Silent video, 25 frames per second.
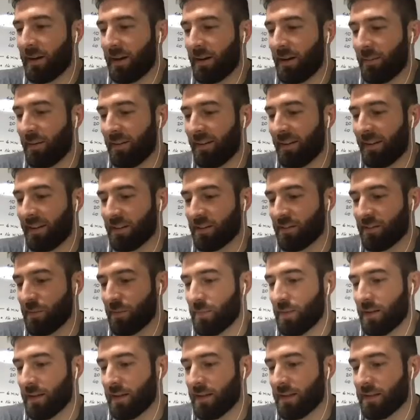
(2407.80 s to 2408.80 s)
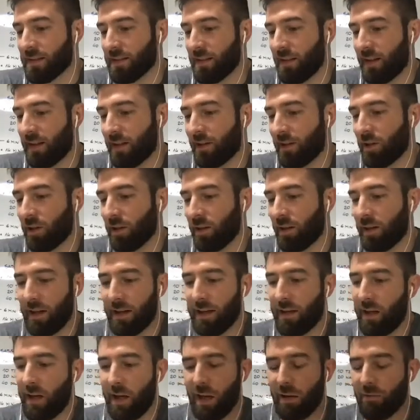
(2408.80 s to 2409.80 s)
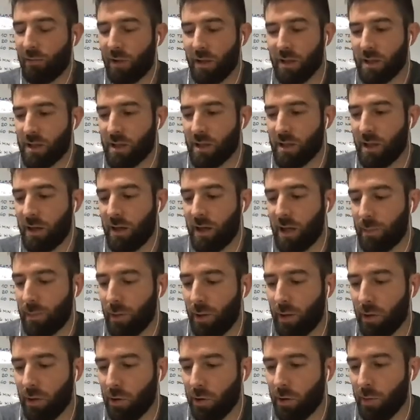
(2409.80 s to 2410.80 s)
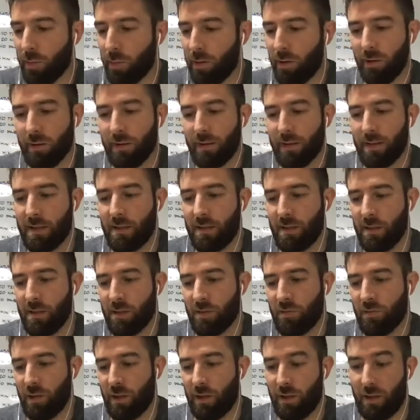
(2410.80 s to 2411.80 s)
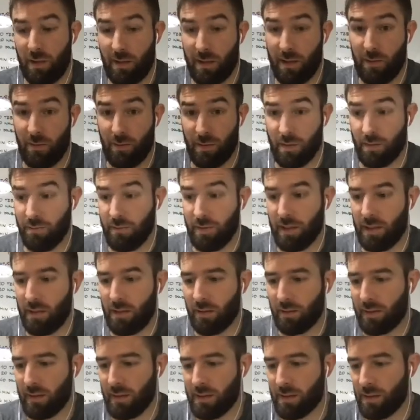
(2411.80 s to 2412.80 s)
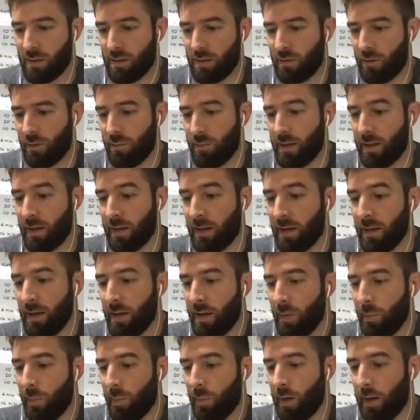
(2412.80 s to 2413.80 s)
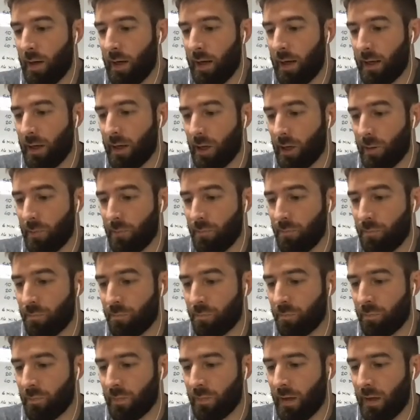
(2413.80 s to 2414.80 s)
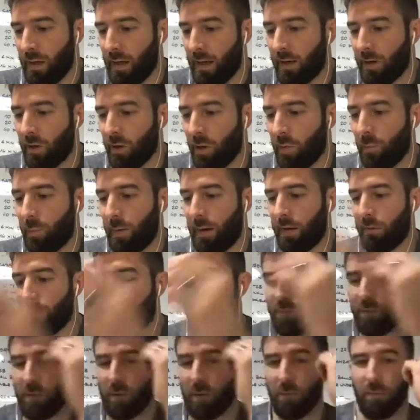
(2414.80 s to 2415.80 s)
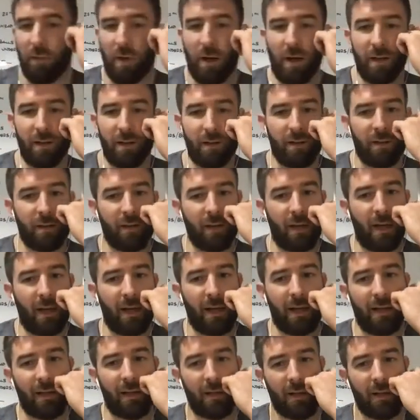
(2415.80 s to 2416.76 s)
about that for me is I can't run slowly. I'm a horrible long distance runner, and that was a really long distance for me. But I got back from the run like